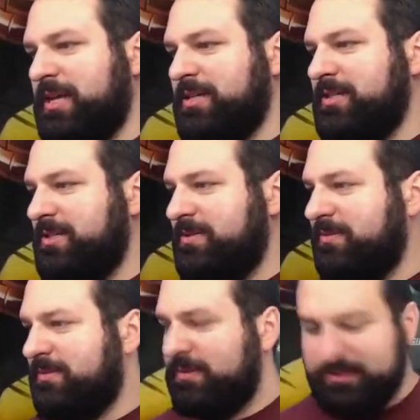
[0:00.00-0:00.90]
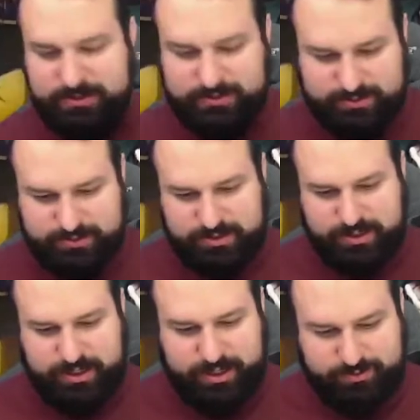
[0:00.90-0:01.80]
is.
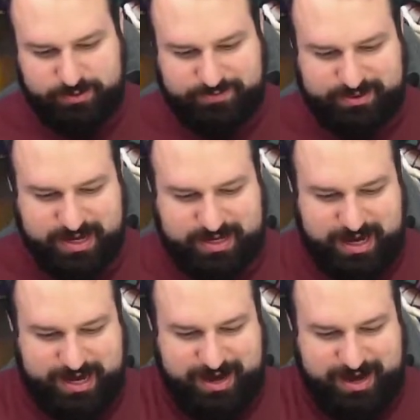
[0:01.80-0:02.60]
I don't even think